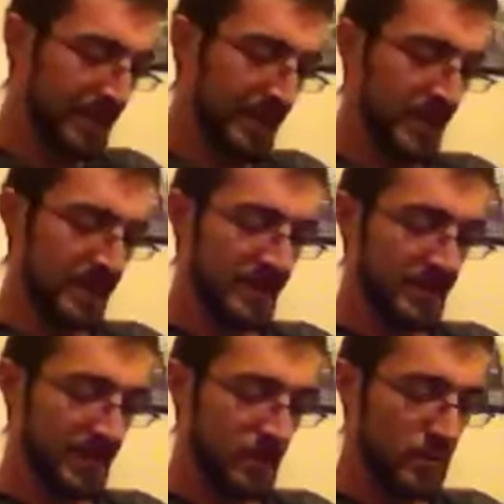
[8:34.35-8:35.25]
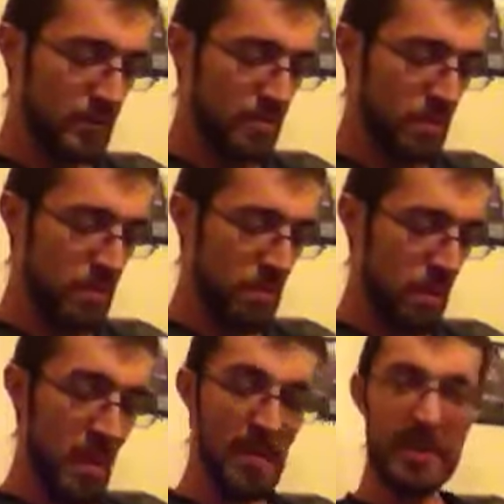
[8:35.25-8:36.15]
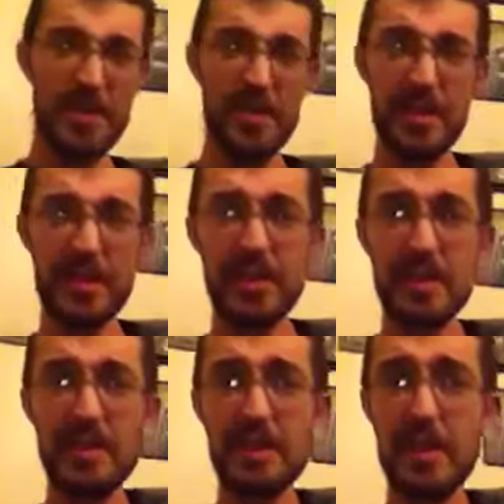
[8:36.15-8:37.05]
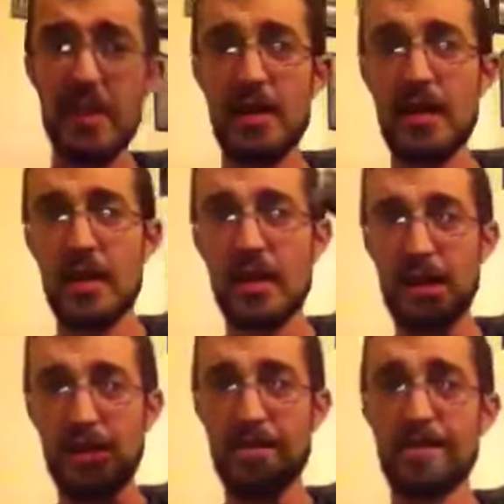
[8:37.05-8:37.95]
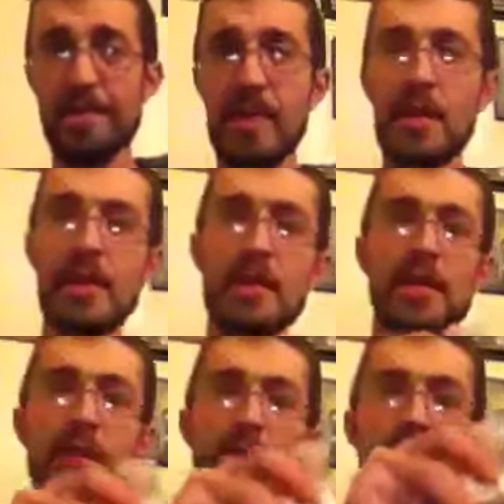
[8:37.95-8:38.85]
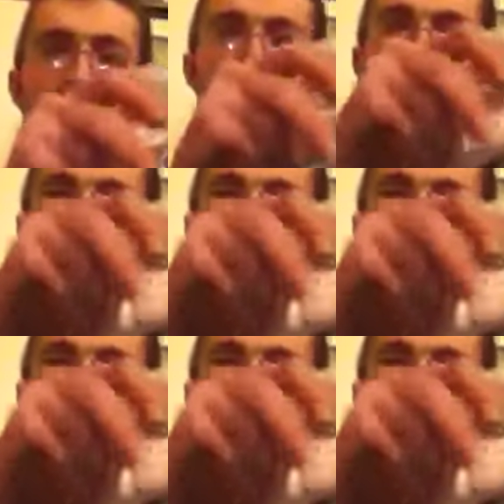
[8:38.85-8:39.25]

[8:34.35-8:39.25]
So what I'm going to do, let's see if I can get this, okay, what I'm going to